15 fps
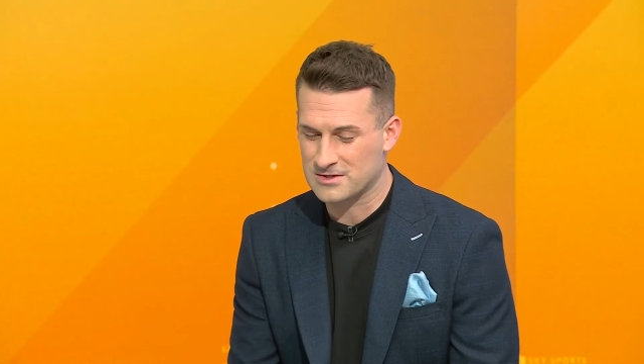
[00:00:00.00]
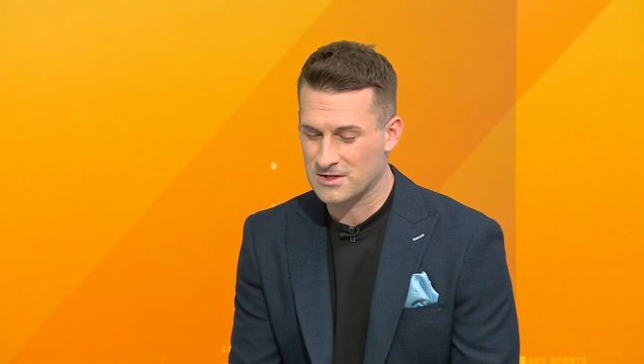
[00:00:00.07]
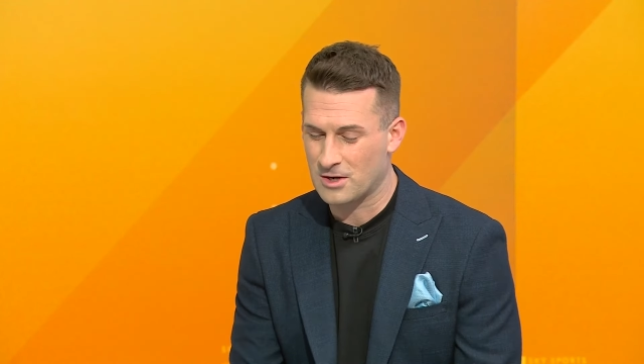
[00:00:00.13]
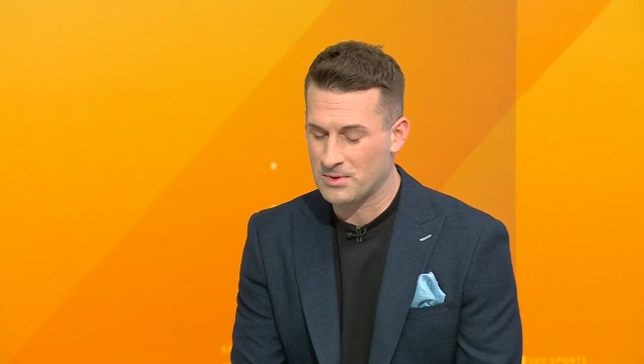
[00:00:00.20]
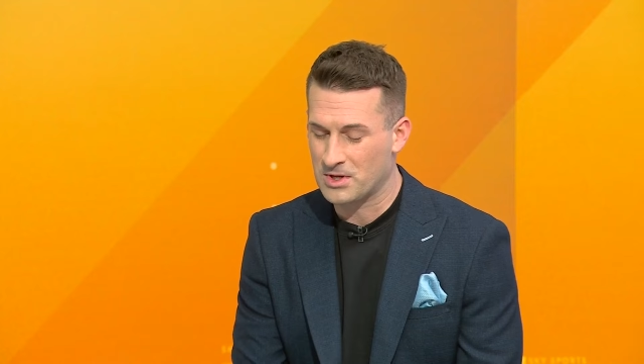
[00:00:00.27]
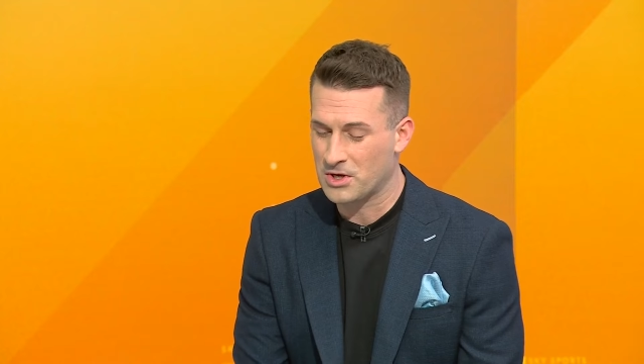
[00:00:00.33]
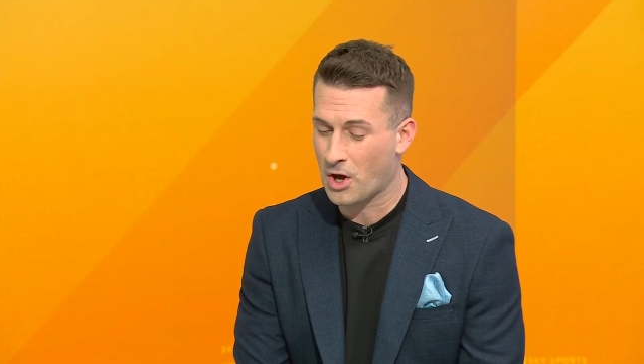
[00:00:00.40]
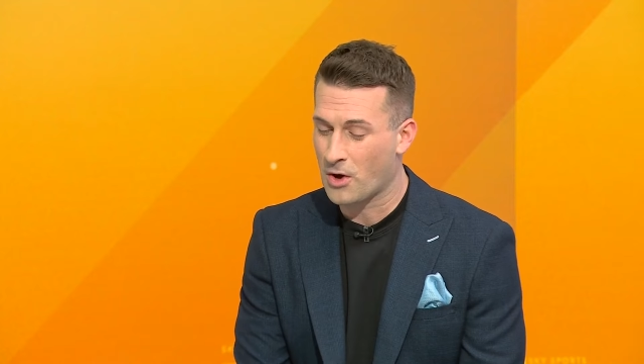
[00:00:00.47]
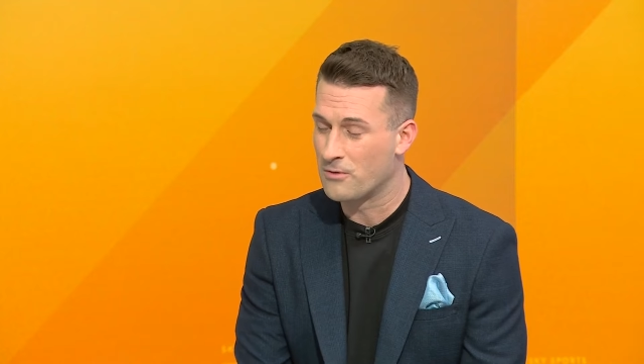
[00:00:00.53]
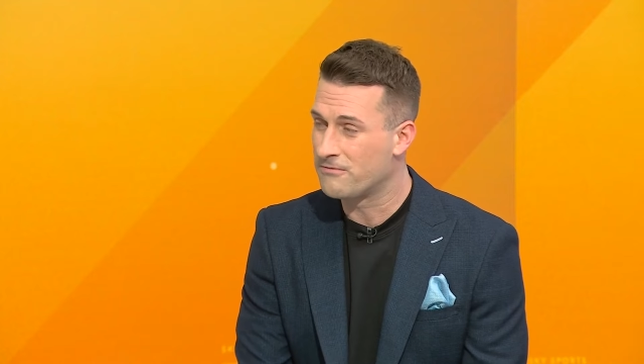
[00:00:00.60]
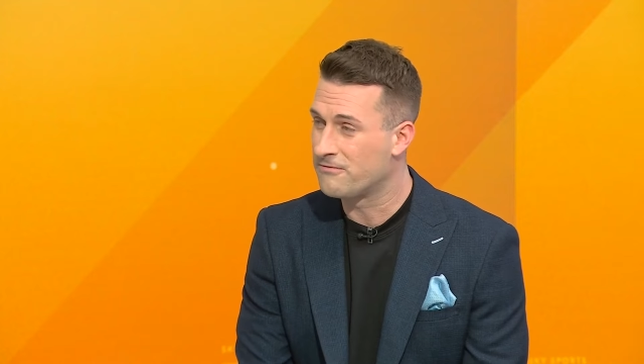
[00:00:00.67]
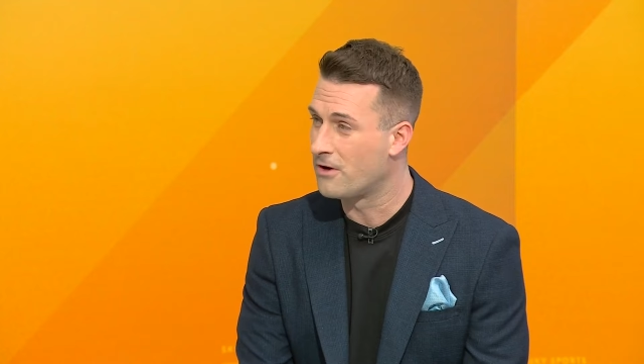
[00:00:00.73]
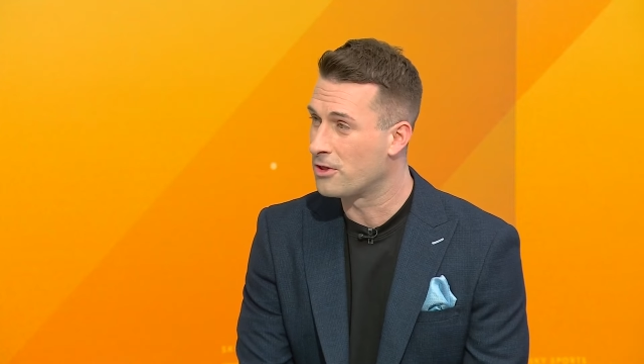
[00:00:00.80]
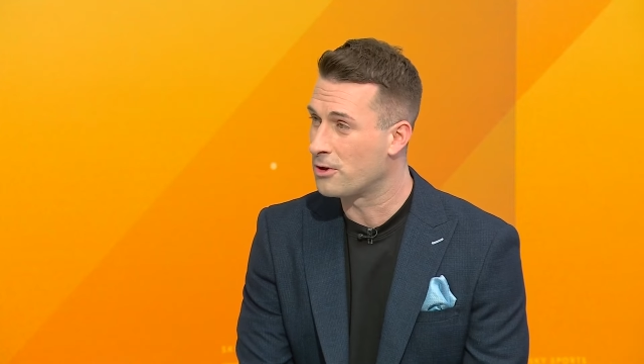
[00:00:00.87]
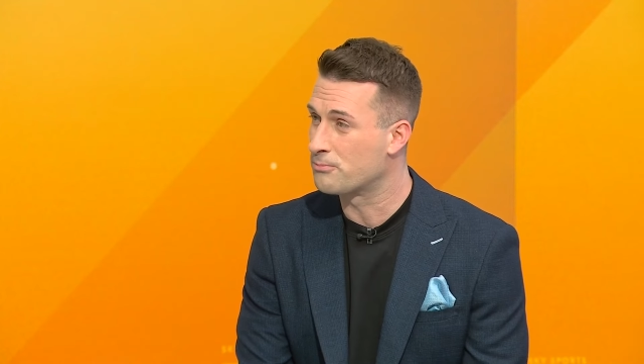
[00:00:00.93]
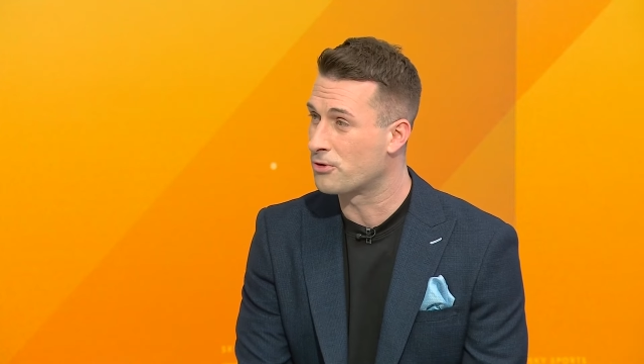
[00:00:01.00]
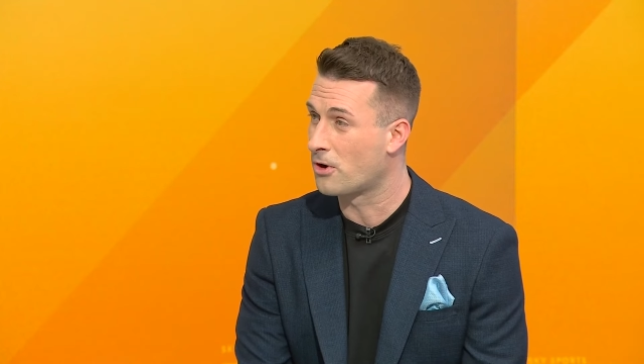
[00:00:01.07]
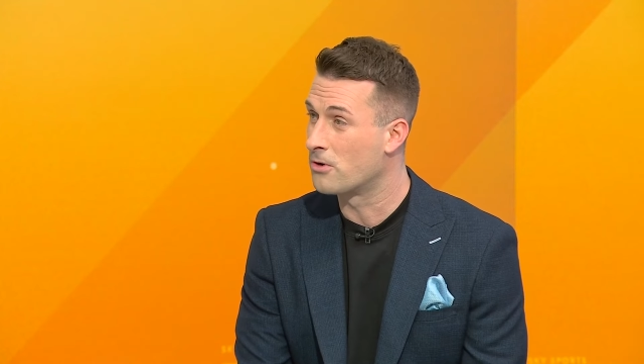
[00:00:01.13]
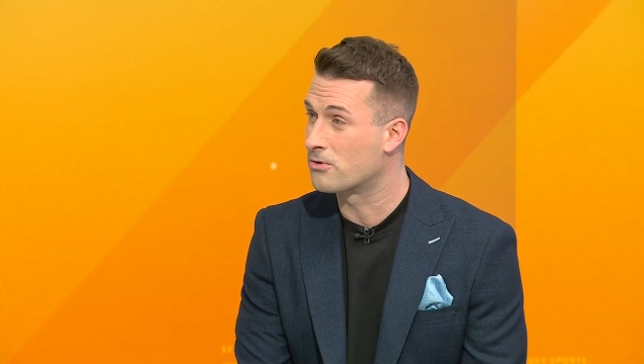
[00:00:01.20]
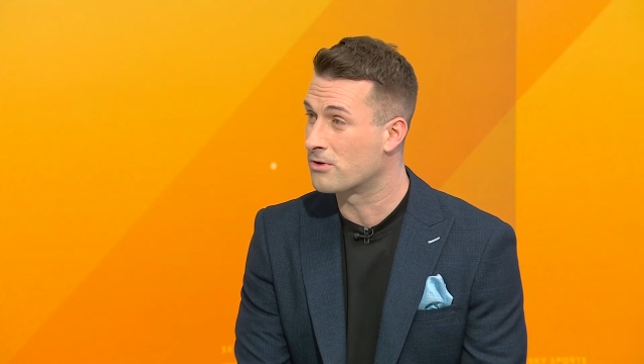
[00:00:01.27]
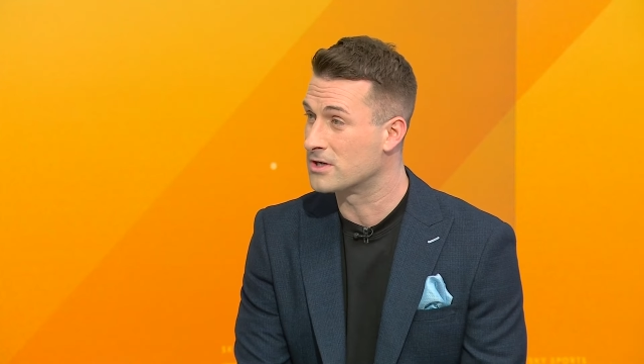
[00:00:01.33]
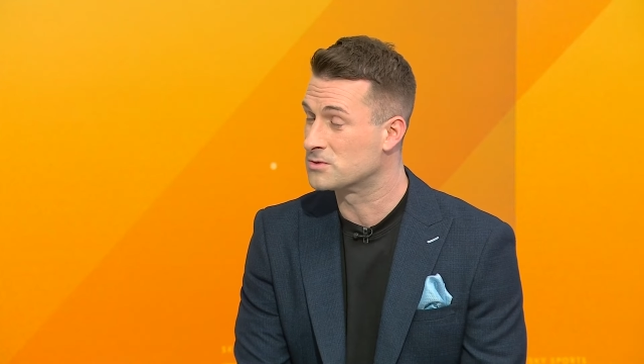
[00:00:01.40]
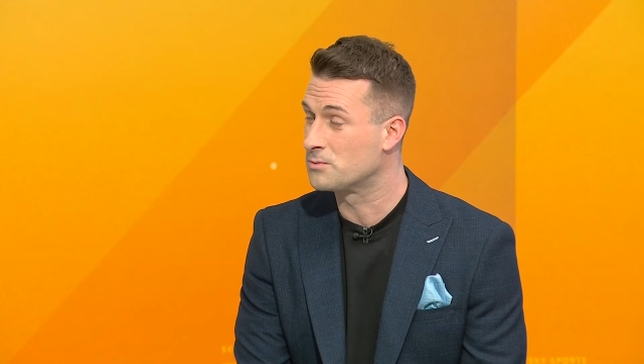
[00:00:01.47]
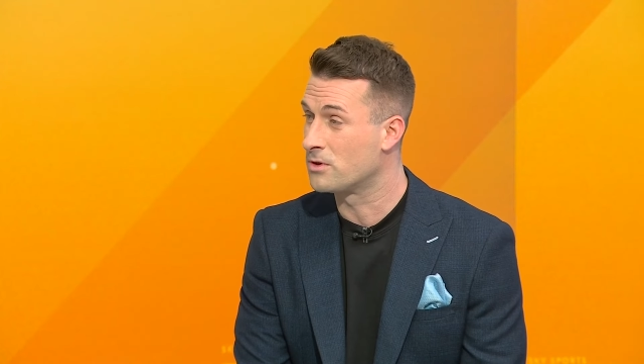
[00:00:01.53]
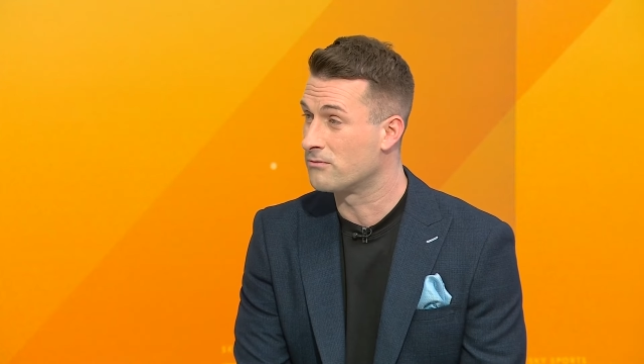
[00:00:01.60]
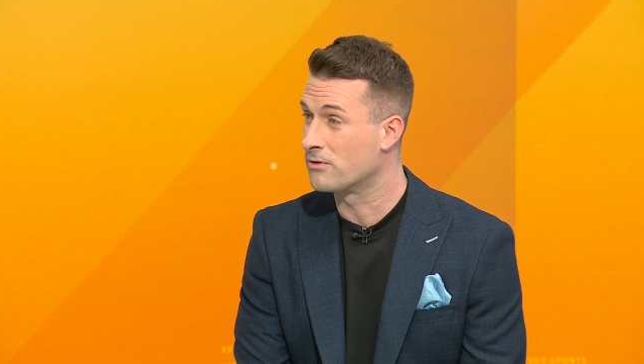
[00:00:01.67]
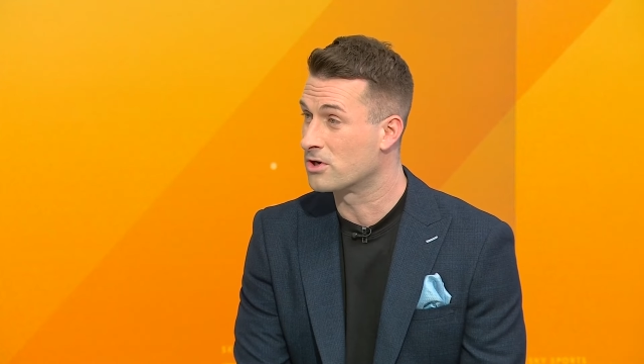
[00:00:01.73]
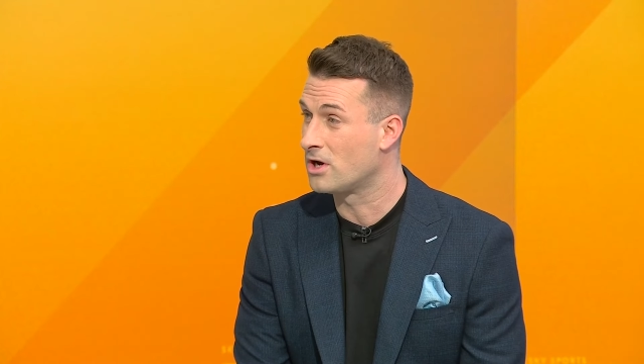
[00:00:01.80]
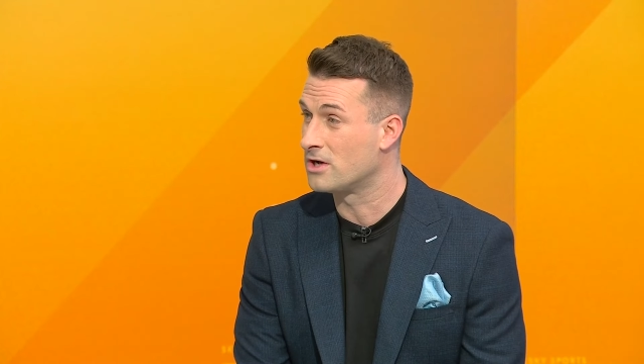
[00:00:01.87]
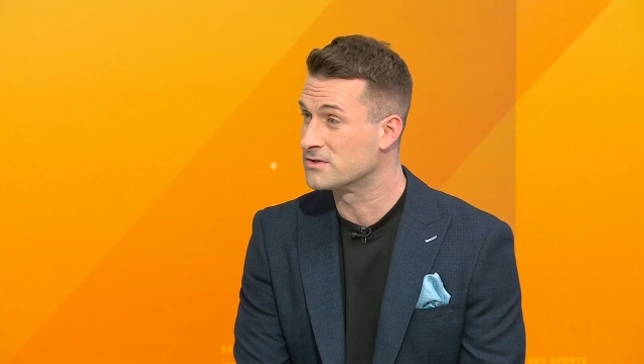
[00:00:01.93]
going to be no further progress with
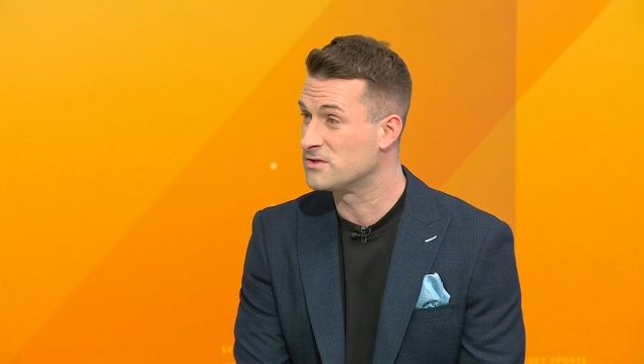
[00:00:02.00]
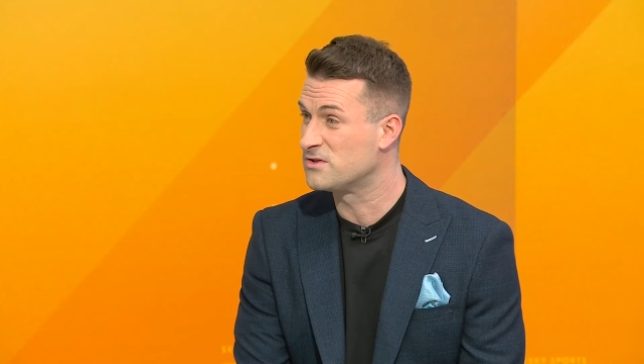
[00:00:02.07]
regards to